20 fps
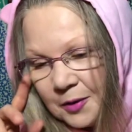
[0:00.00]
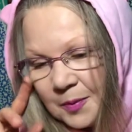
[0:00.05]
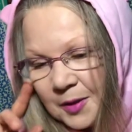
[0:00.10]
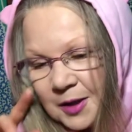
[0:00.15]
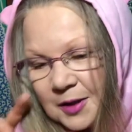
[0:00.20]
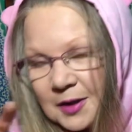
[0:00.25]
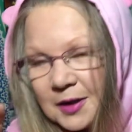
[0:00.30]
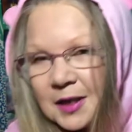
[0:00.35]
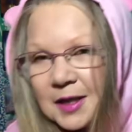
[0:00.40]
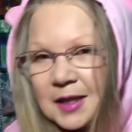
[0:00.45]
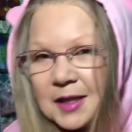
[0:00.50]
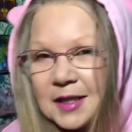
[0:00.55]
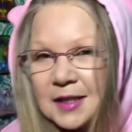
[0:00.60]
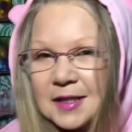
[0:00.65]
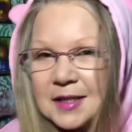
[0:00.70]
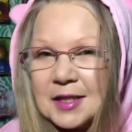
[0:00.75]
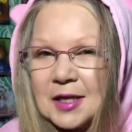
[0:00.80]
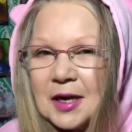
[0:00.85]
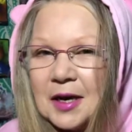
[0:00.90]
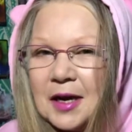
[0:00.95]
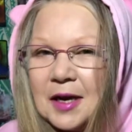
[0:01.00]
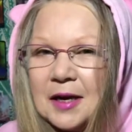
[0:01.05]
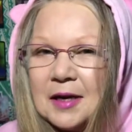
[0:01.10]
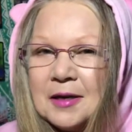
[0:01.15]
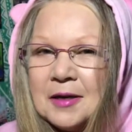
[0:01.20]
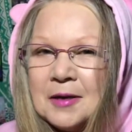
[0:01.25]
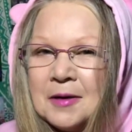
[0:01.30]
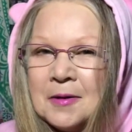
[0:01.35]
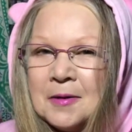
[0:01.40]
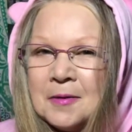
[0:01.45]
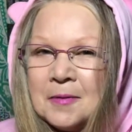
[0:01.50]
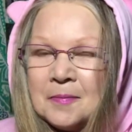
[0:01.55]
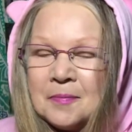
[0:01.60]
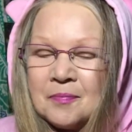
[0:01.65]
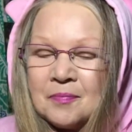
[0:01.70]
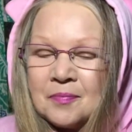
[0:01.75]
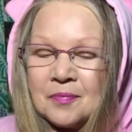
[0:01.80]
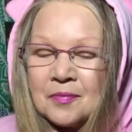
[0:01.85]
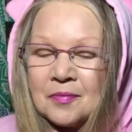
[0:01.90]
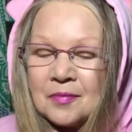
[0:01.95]
but look at this guy.
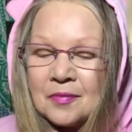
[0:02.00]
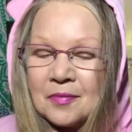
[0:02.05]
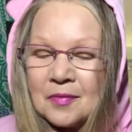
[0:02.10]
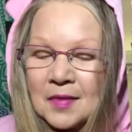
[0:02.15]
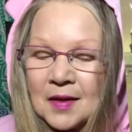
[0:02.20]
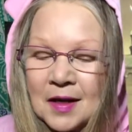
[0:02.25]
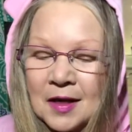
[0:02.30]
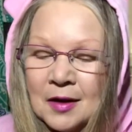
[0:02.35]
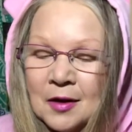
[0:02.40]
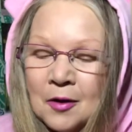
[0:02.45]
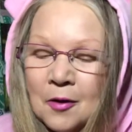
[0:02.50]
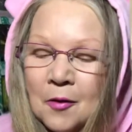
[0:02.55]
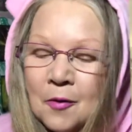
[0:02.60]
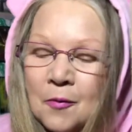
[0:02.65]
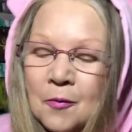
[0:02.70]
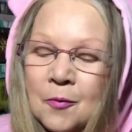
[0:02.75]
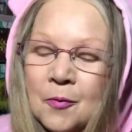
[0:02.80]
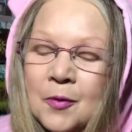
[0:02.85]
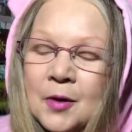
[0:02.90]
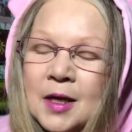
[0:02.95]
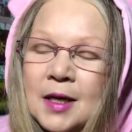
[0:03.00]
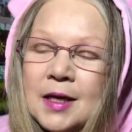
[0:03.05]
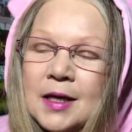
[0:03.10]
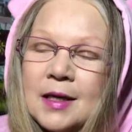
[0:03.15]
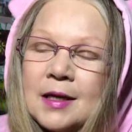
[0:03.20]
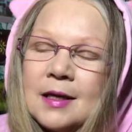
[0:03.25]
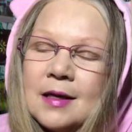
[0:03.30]
You know, really,